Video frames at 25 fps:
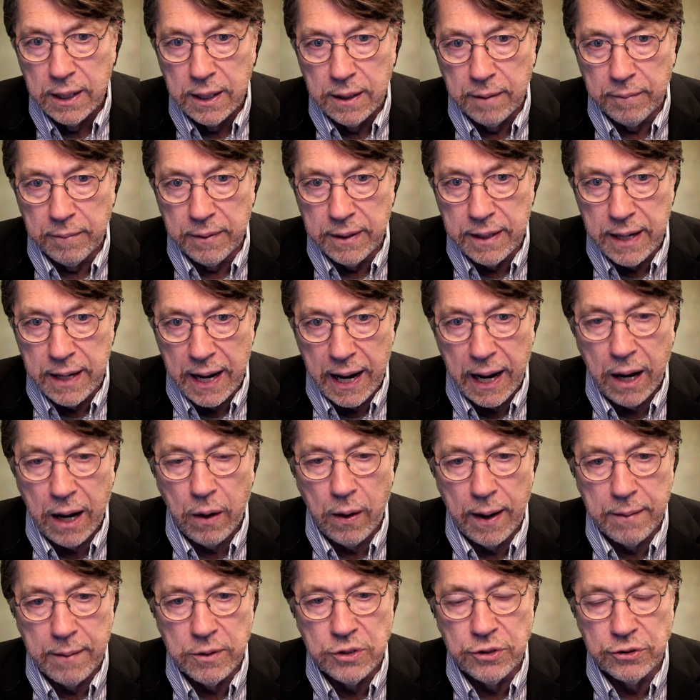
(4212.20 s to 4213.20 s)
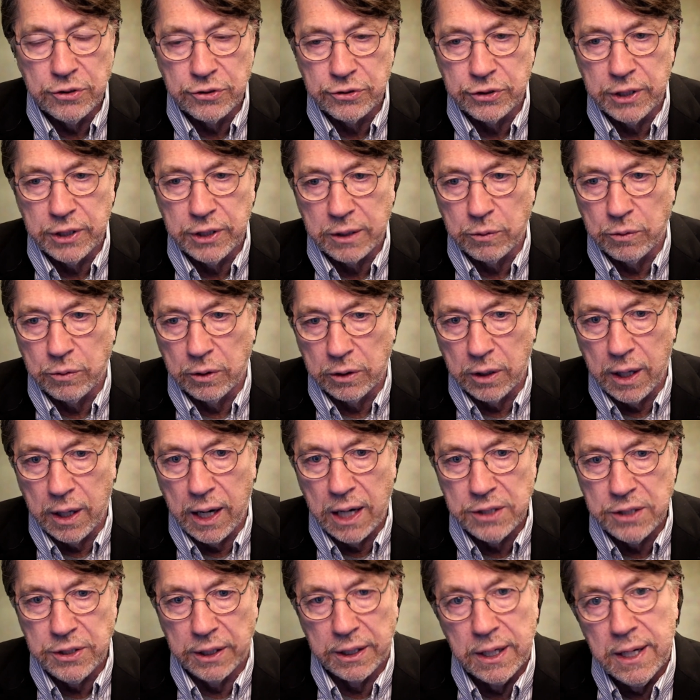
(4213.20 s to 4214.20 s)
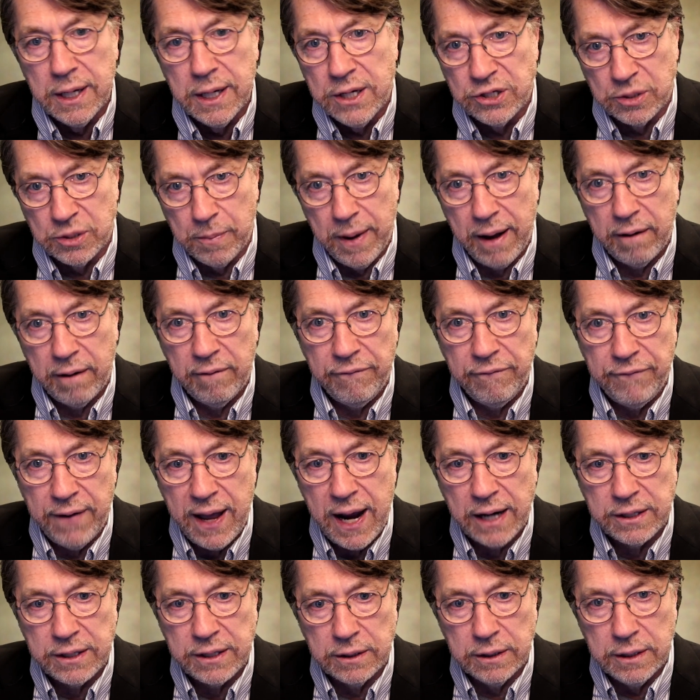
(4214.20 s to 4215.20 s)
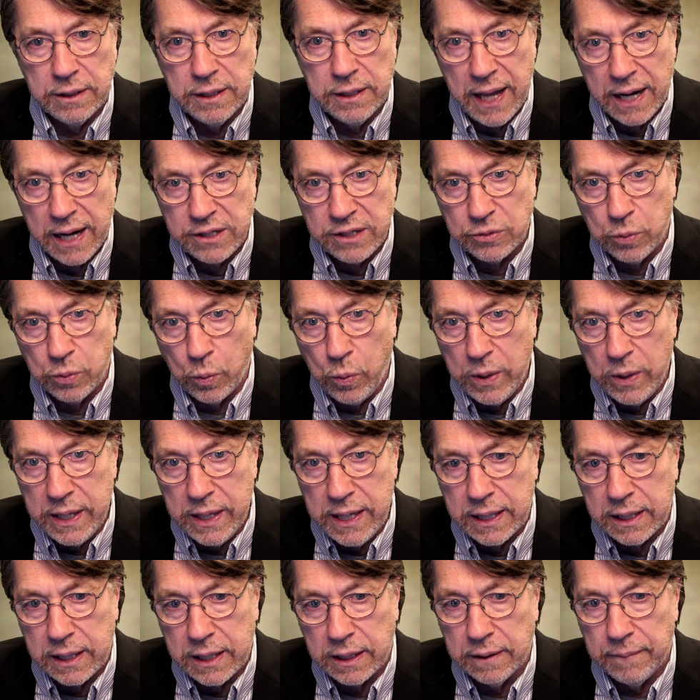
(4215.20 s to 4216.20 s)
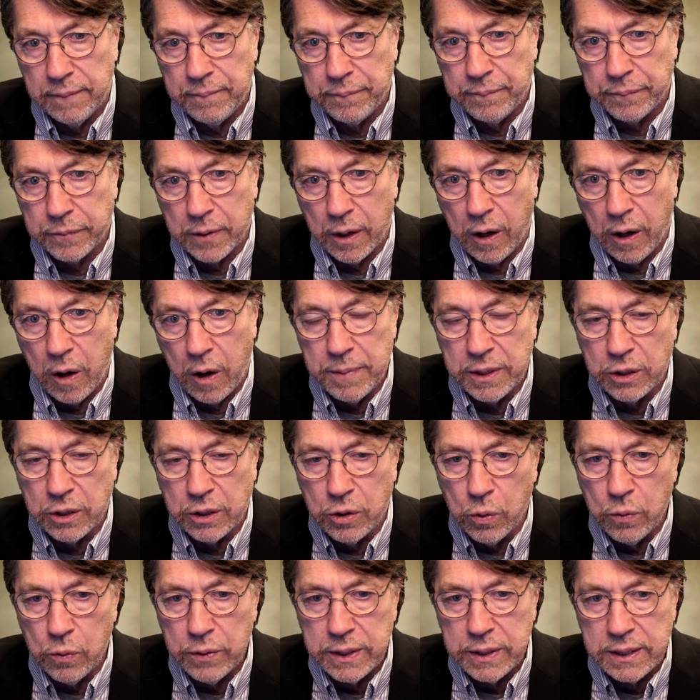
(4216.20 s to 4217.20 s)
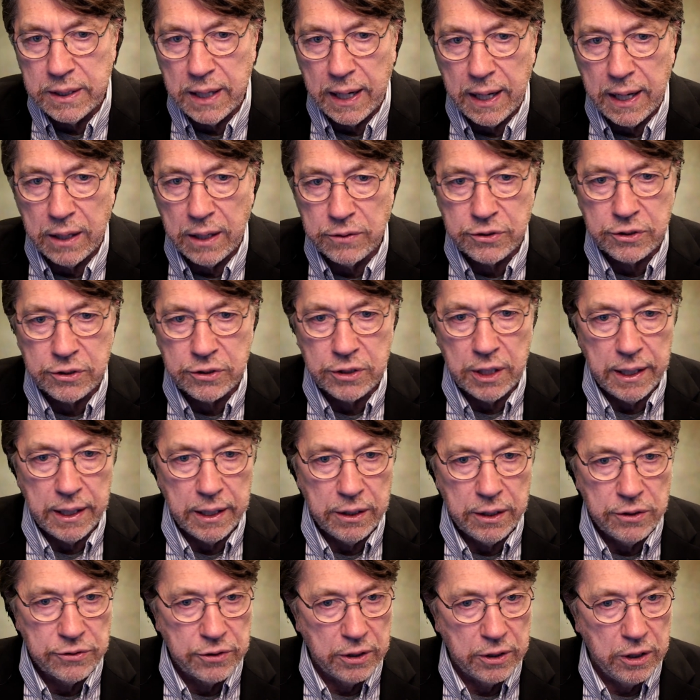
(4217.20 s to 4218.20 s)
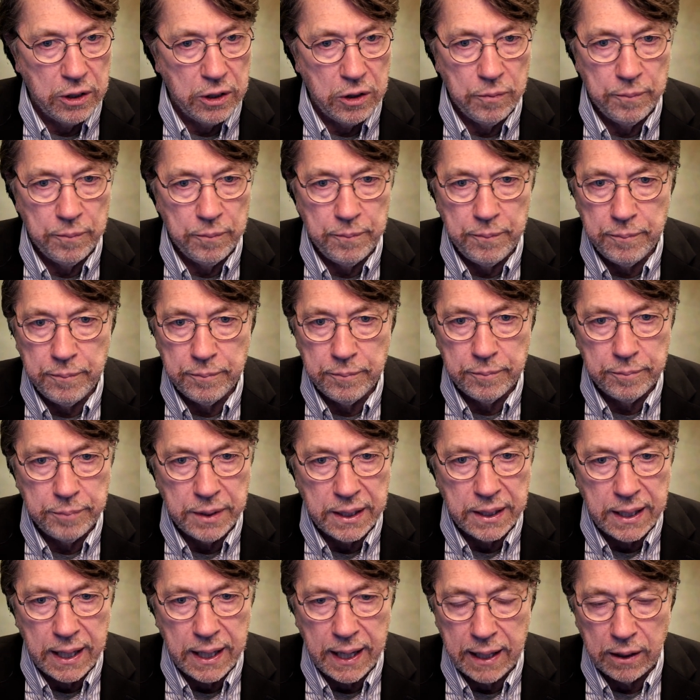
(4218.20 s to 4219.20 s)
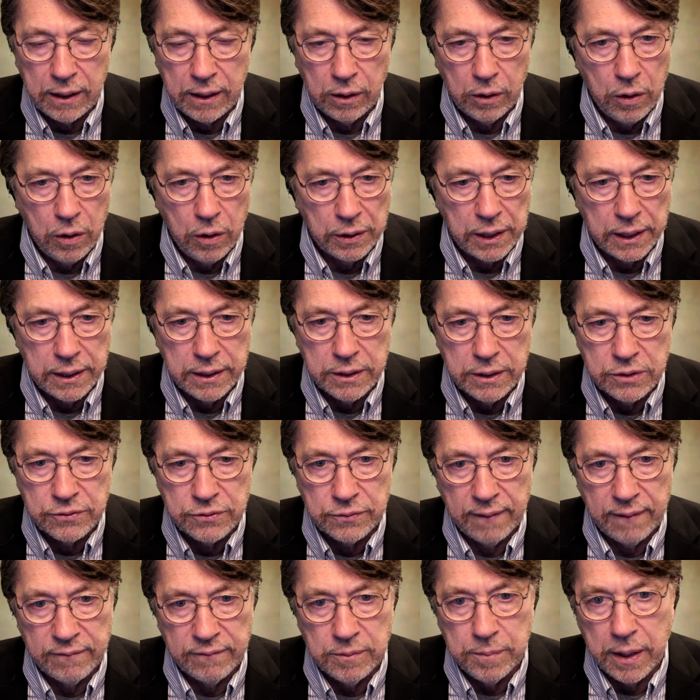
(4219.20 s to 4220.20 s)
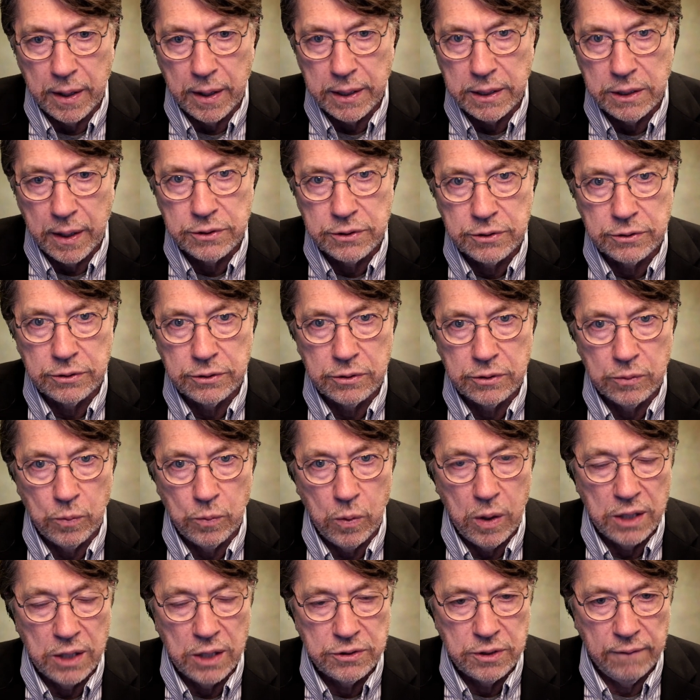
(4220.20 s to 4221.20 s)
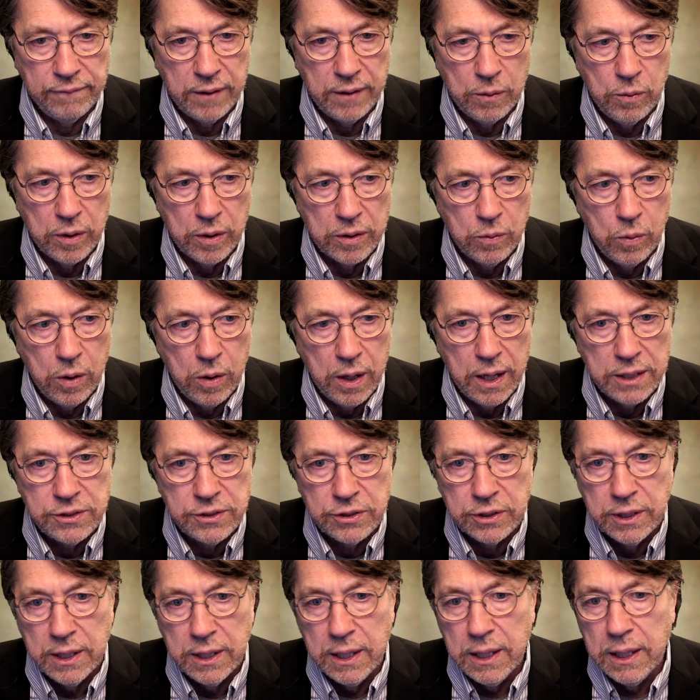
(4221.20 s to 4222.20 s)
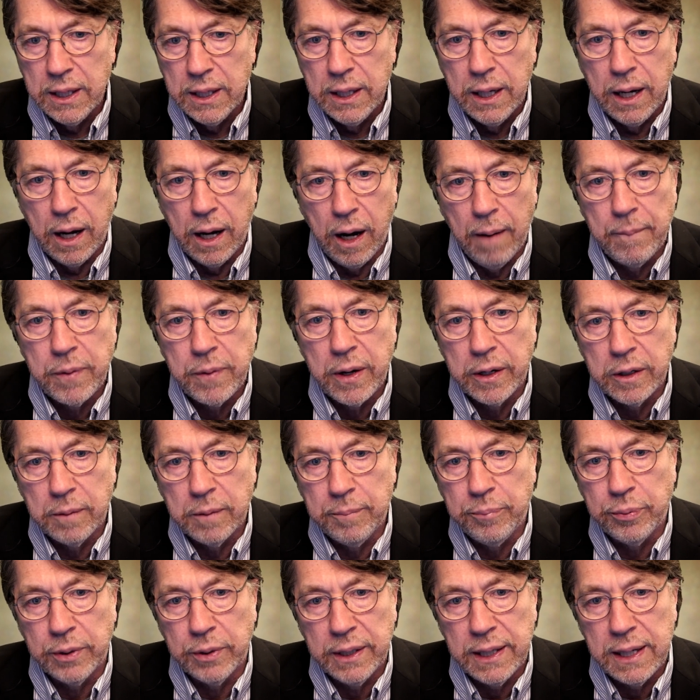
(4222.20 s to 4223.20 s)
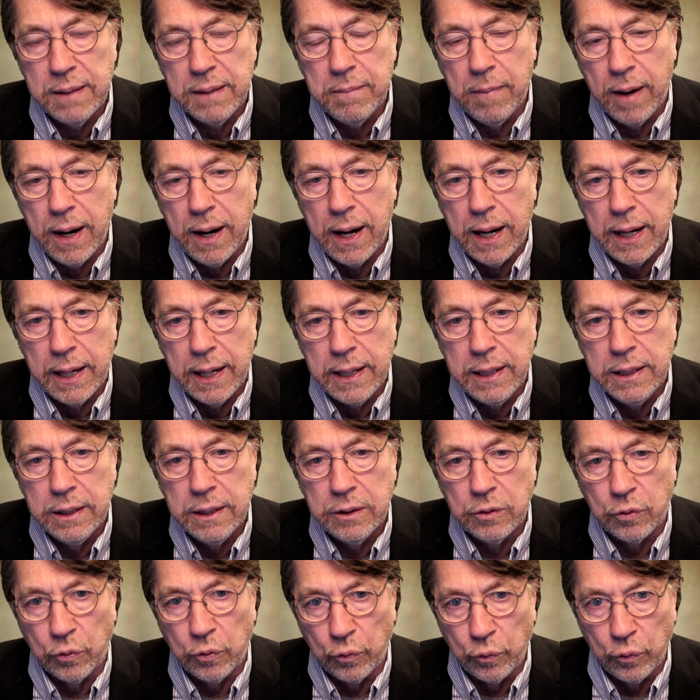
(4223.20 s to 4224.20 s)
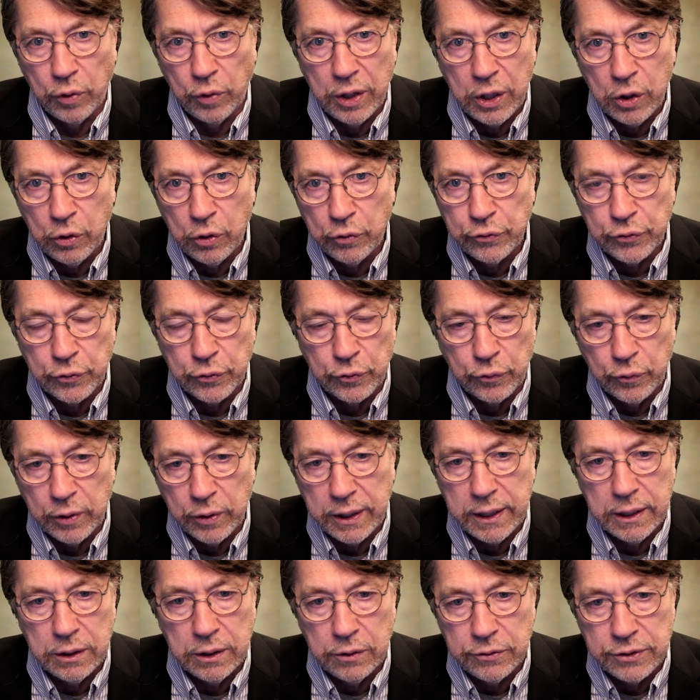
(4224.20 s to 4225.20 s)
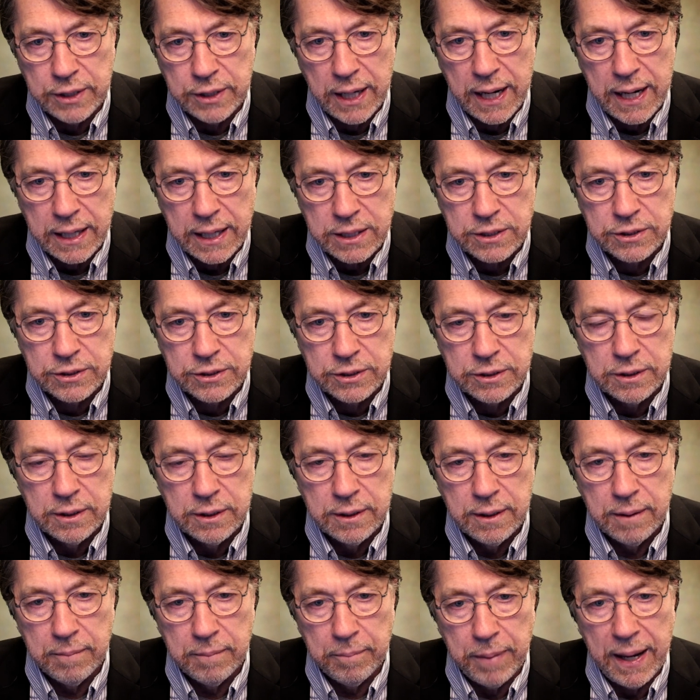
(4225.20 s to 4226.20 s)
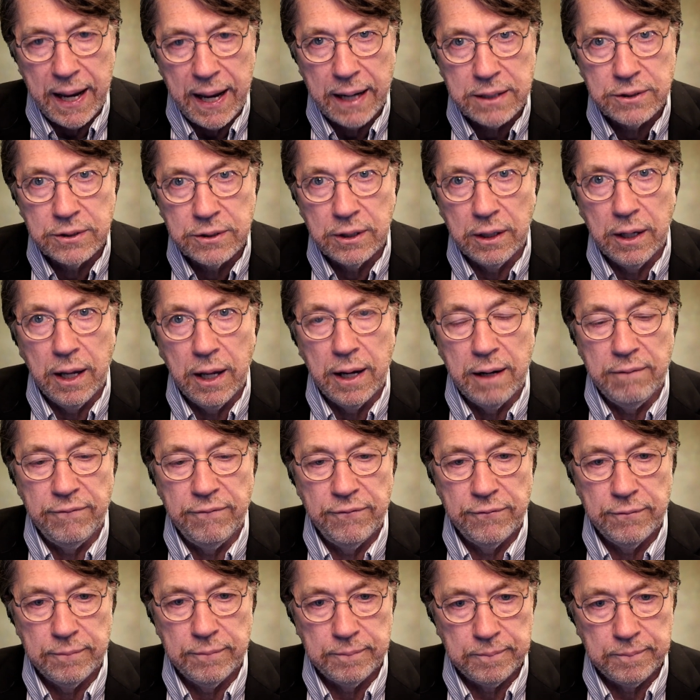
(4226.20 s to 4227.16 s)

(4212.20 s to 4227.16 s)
Now I would just stick with Logic. As a matter of fact, next week I'll be going downstairs and I'll be cataloging this for everybody to watch if they want to watch. I'm going to bring my reel-to-reel decks back to life.